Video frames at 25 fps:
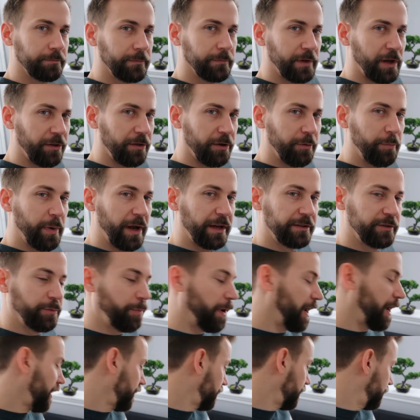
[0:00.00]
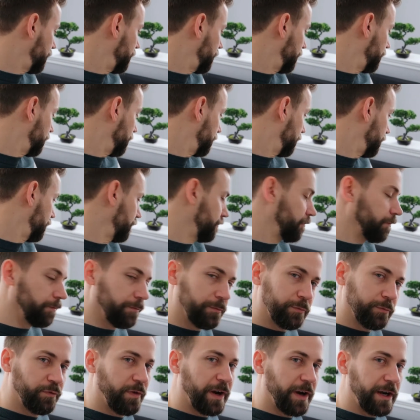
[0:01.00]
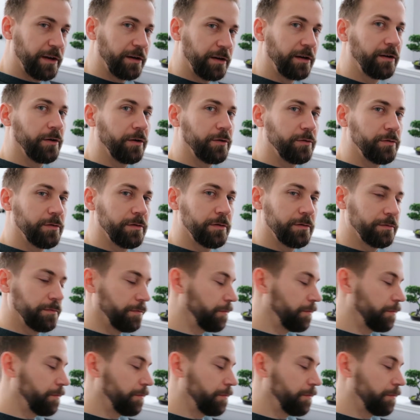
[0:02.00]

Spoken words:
All our bags are packed. We're ready to go.